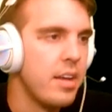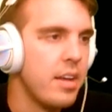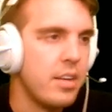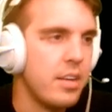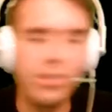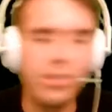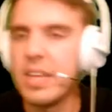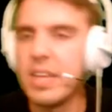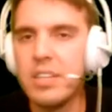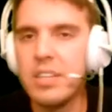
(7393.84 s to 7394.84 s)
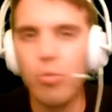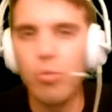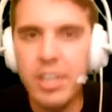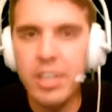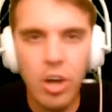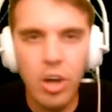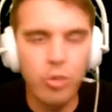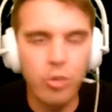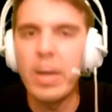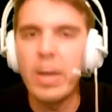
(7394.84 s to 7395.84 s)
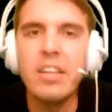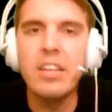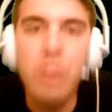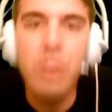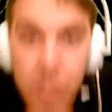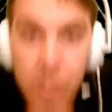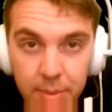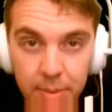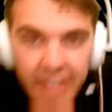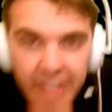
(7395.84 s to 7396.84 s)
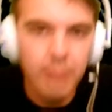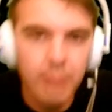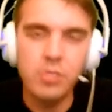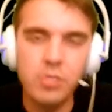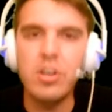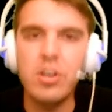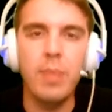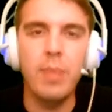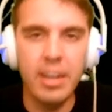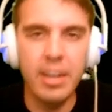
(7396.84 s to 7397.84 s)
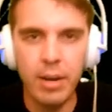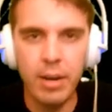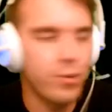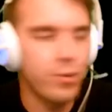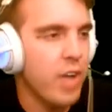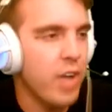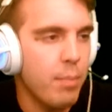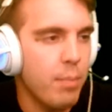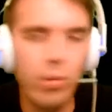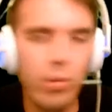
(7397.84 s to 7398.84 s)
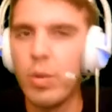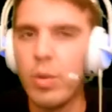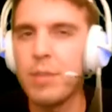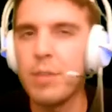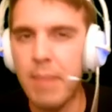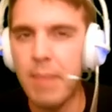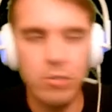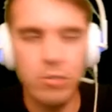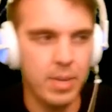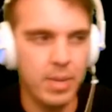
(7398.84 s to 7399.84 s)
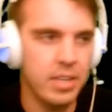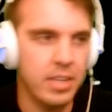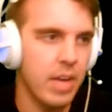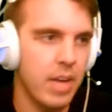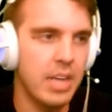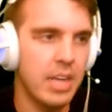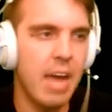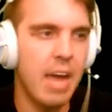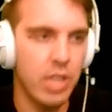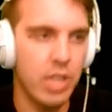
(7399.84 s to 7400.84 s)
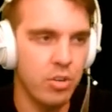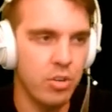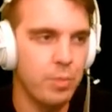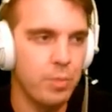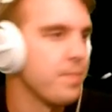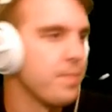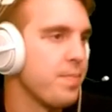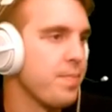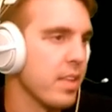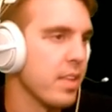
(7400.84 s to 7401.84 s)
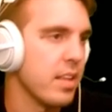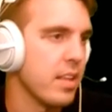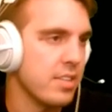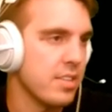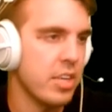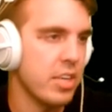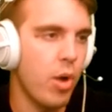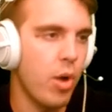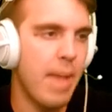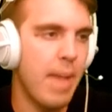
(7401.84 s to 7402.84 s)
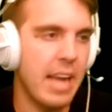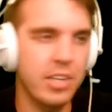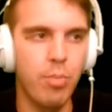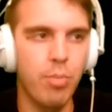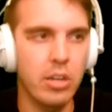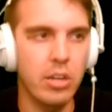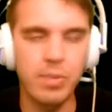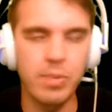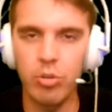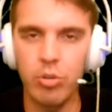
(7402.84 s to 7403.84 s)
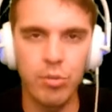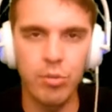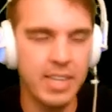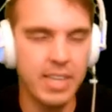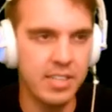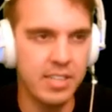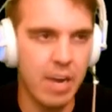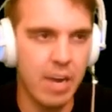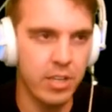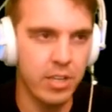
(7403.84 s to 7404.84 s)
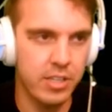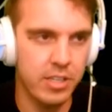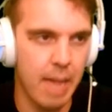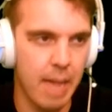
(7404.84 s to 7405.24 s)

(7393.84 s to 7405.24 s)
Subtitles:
So then you recall. You're waiting on those ults to be back up, because we talked about that, right? With your comp, you want to wait for that power spike. Now what can you do? Let's say you all backed and you bought. You spent your gold from taking this tower and killing top.